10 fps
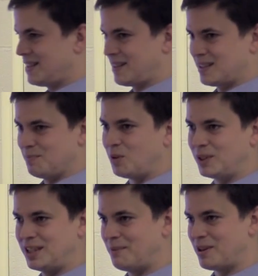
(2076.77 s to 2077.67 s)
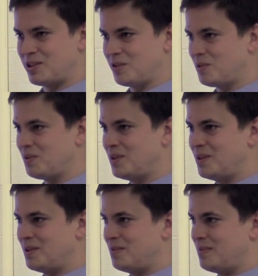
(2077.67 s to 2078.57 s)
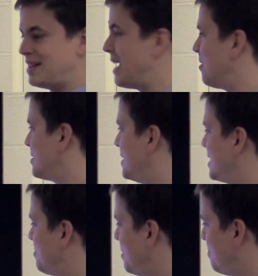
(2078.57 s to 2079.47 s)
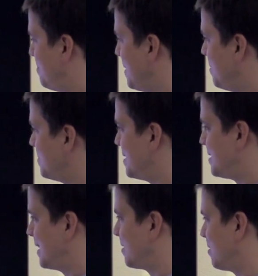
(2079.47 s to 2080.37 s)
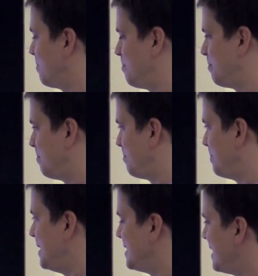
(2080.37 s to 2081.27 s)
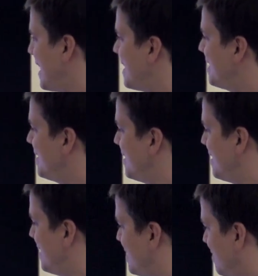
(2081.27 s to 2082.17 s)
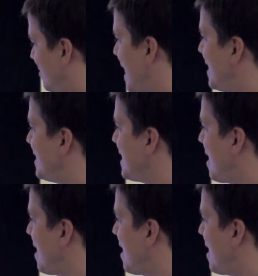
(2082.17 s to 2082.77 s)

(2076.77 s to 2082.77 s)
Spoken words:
and it's like this multi-dimensional analysis, but they use this thing called PCA to flatten it